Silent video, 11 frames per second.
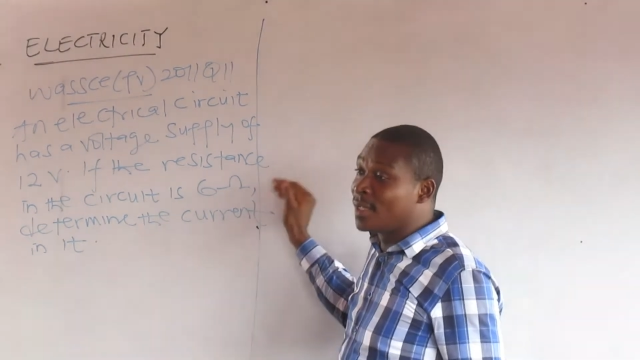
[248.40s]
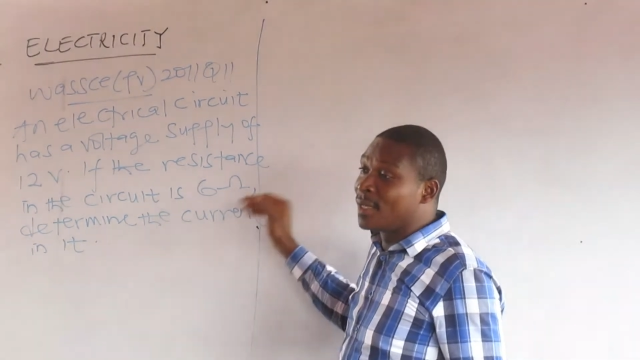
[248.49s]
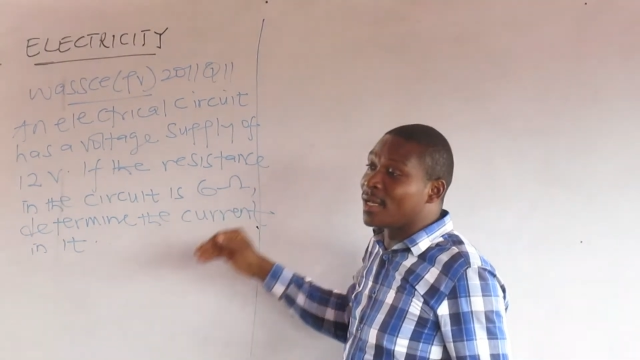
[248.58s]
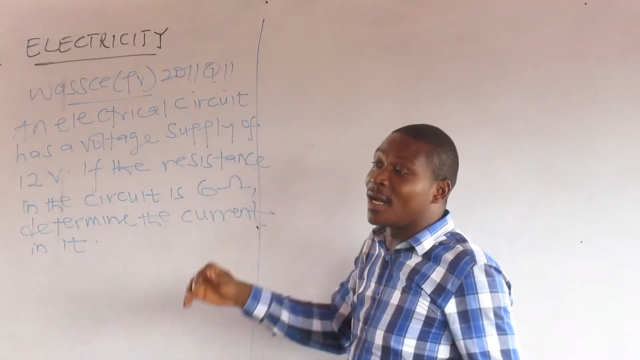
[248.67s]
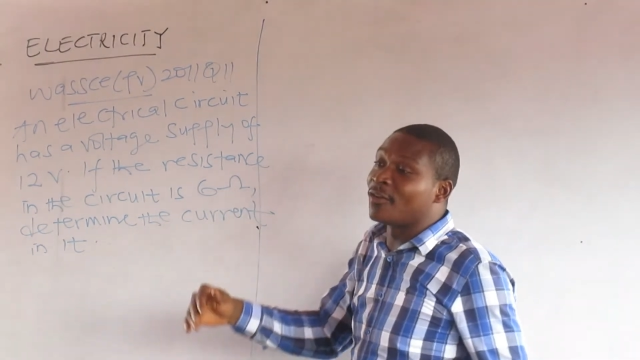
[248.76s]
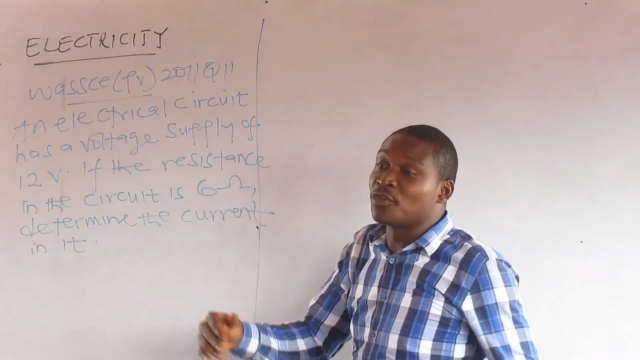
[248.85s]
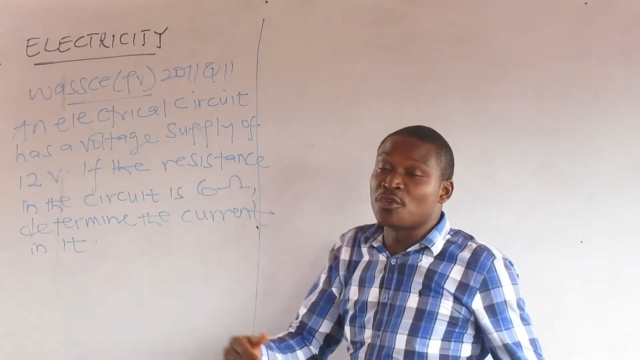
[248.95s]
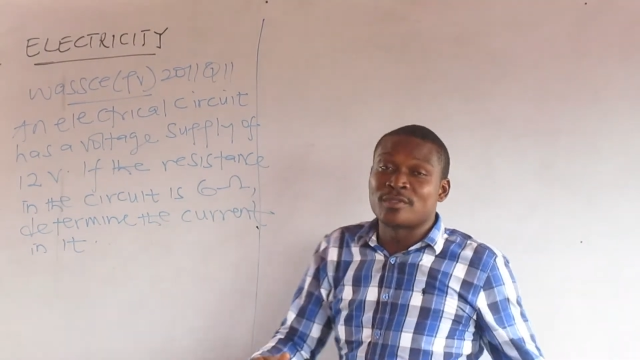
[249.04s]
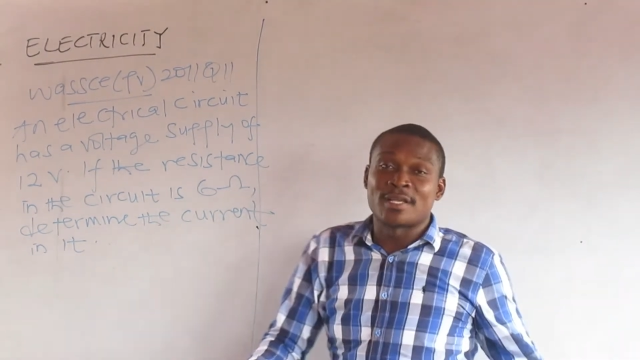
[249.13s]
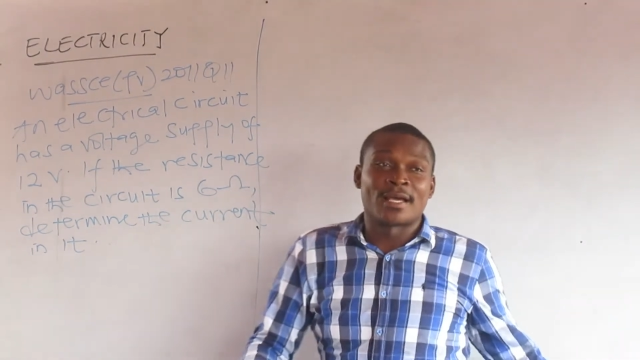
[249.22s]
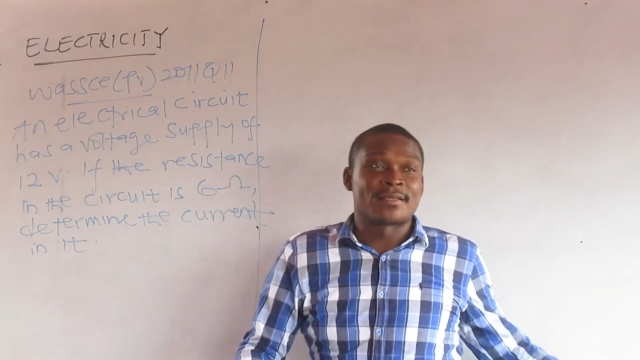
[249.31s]
Then I have to use
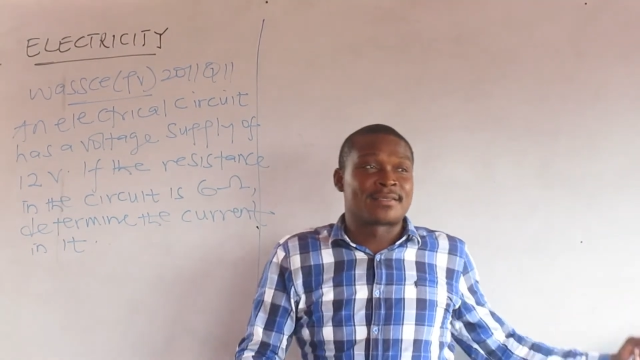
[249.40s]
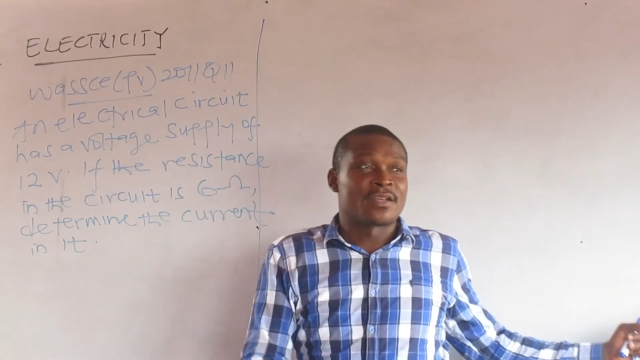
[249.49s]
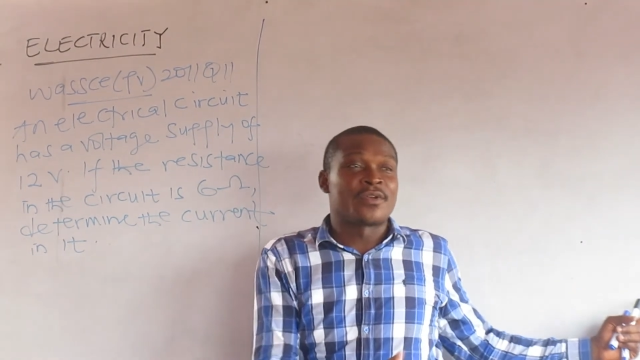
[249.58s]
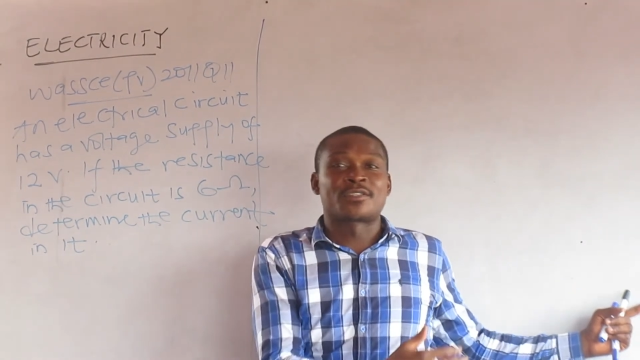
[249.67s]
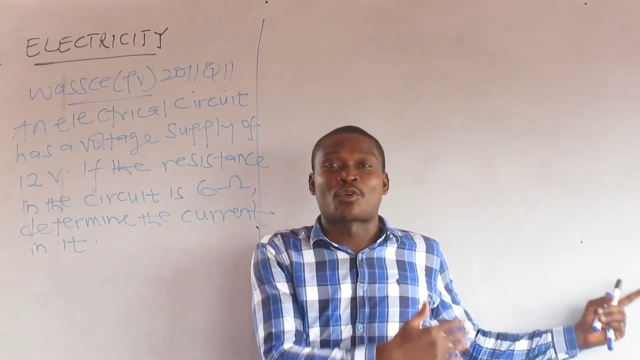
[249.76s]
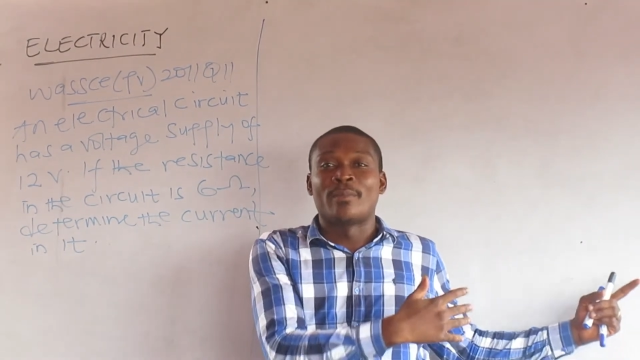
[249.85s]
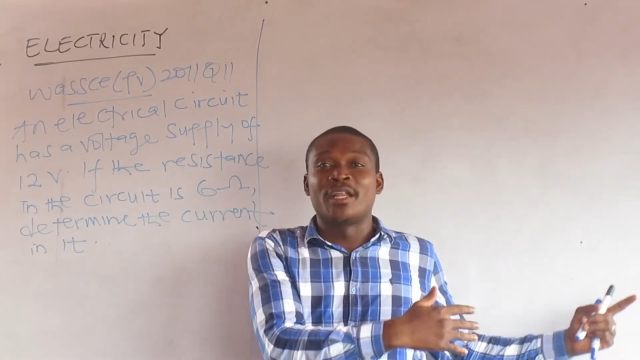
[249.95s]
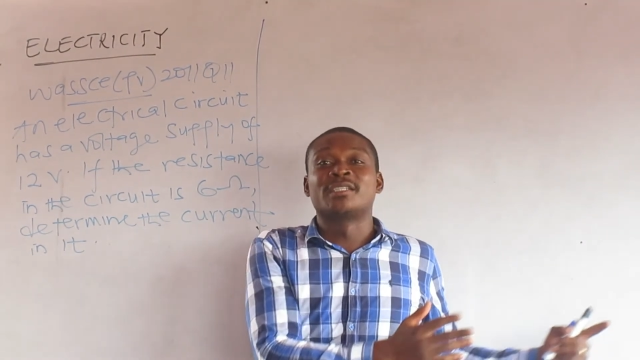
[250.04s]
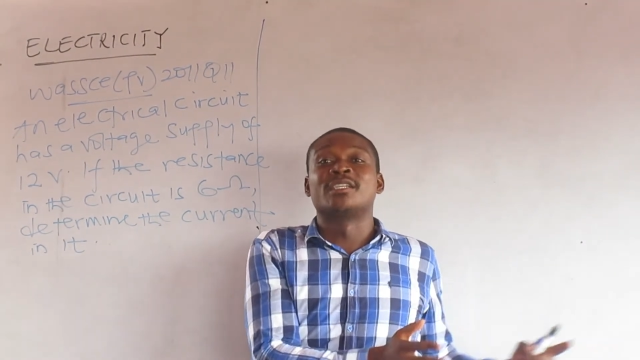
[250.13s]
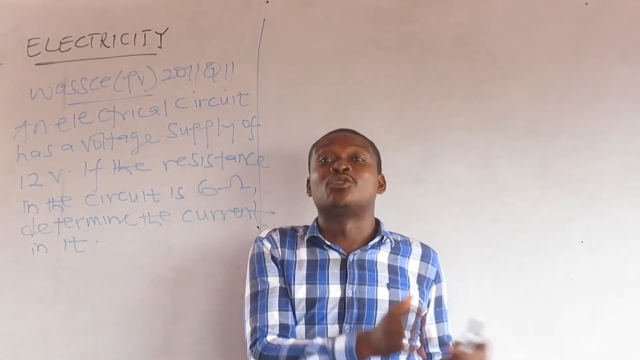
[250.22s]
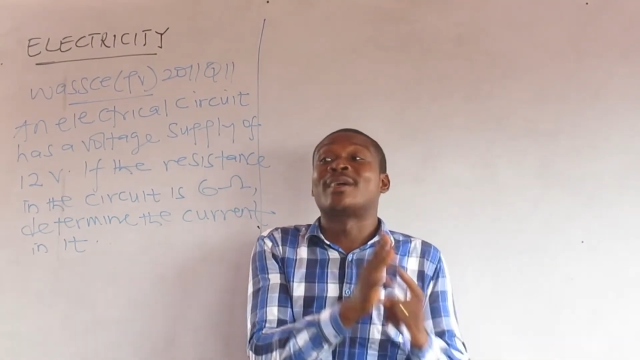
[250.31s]
a series
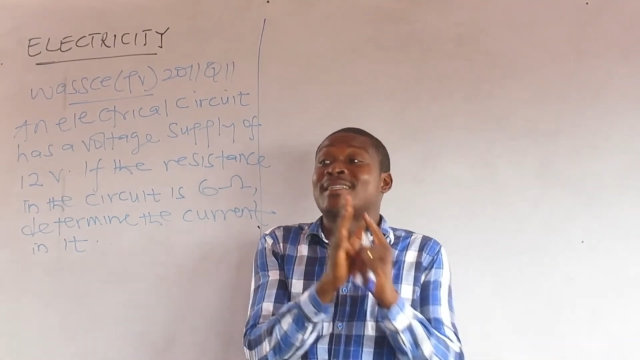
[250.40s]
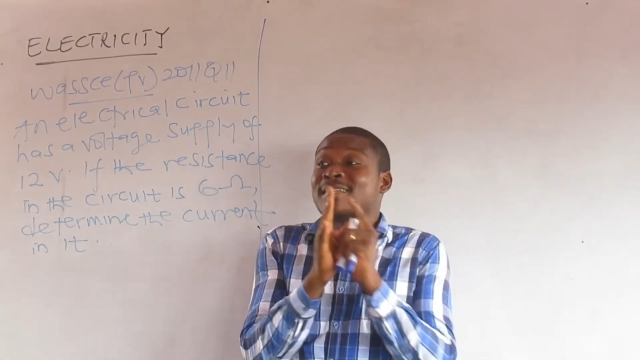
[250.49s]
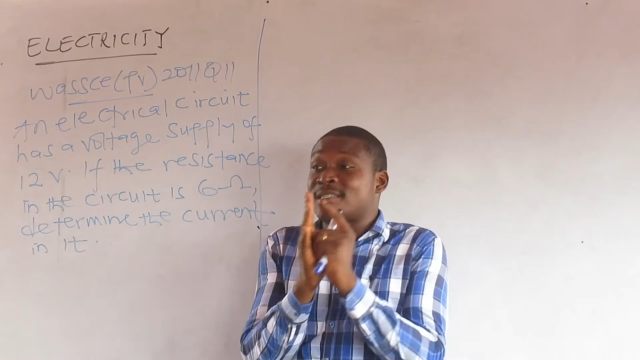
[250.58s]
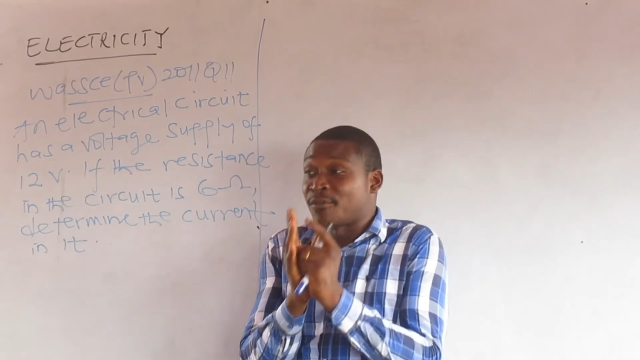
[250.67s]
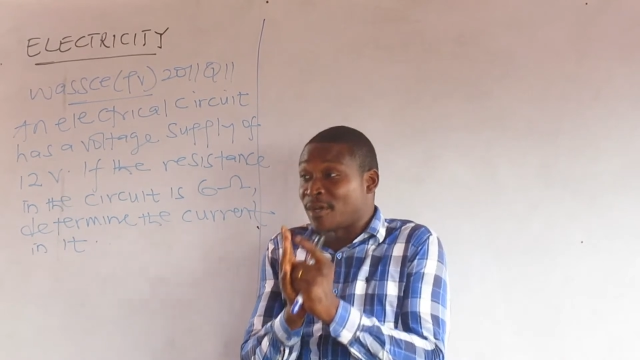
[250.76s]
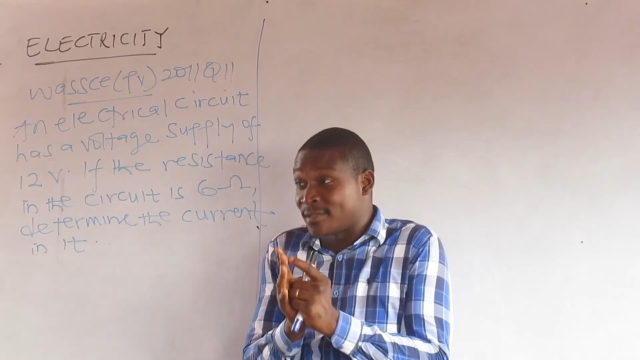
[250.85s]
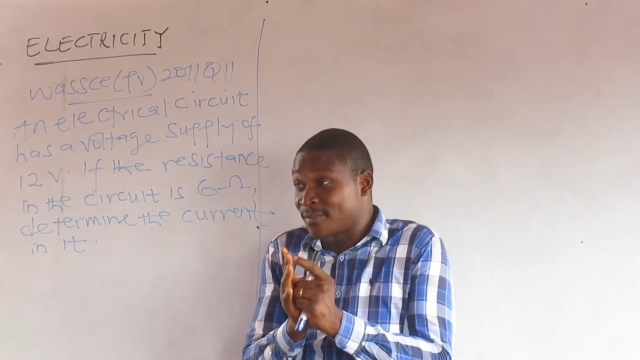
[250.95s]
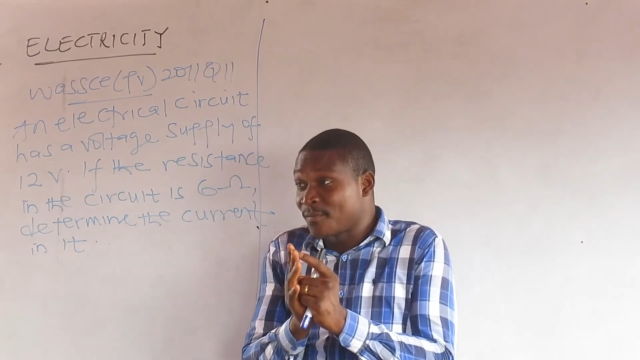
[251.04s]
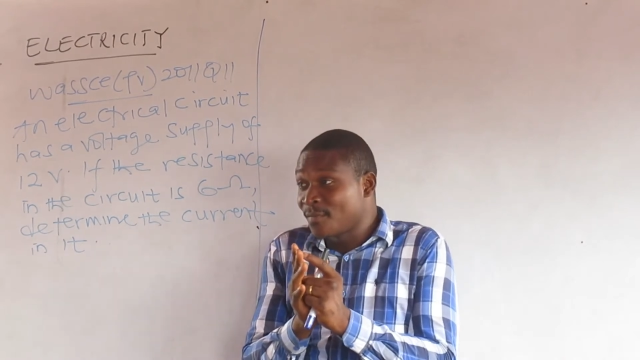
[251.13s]
combination to get it first.